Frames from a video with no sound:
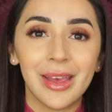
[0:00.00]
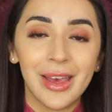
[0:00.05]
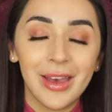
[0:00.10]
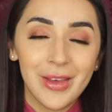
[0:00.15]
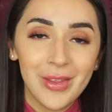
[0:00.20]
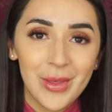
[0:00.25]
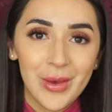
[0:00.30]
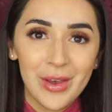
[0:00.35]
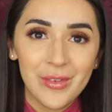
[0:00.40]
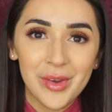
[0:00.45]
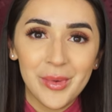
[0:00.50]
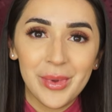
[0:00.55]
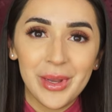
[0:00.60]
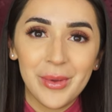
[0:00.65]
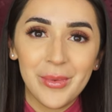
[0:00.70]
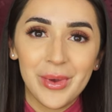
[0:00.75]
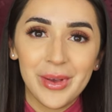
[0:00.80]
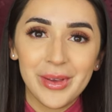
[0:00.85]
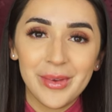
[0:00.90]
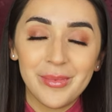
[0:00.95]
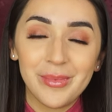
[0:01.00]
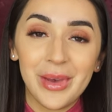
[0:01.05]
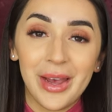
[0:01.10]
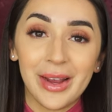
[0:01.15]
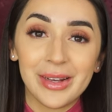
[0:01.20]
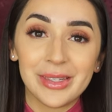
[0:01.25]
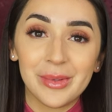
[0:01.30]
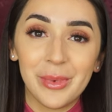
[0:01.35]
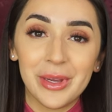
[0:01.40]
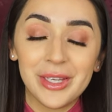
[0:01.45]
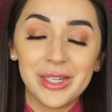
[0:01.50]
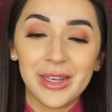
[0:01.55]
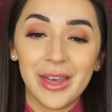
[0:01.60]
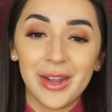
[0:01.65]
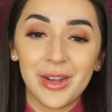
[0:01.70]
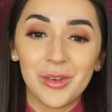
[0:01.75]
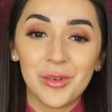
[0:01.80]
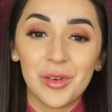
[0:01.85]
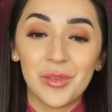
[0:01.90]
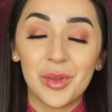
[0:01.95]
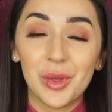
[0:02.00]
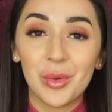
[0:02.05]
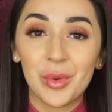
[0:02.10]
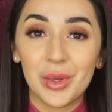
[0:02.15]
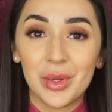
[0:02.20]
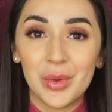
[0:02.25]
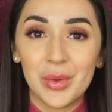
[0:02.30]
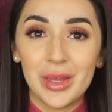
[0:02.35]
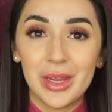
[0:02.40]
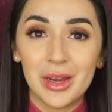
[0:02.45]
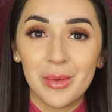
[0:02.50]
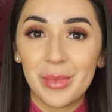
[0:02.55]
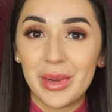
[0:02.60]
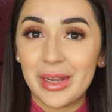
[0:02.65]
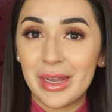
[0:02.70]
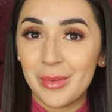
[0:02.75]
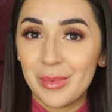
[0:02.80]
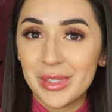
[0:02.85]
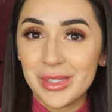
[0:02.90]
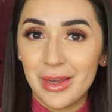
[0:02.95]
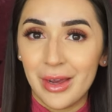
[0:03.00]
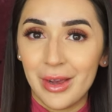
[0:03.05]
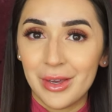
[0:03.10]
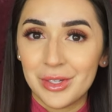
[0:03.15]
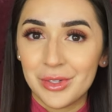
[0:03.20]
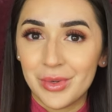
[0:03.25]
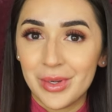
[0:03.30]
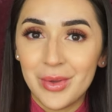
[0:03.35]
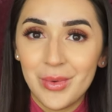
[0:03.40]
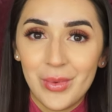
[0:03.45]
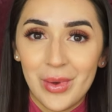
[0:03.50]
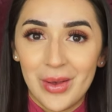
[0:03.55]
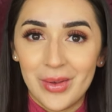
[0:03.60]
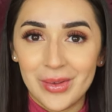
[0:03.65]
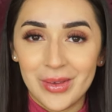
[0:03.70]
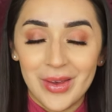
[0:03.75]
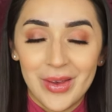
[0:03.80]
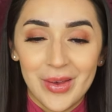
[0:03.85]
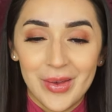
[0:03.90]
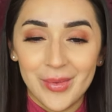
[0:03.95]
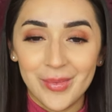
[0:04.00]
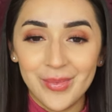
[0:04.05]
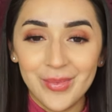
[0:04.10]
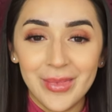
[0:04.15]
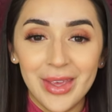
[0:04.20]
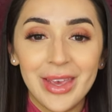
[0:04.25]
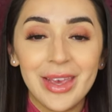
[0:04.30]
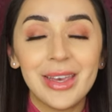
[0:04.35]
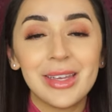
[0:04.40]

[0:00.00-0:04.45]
Hello everybody, welcome back to my channel. If you are new here, my name is Adri, welcome.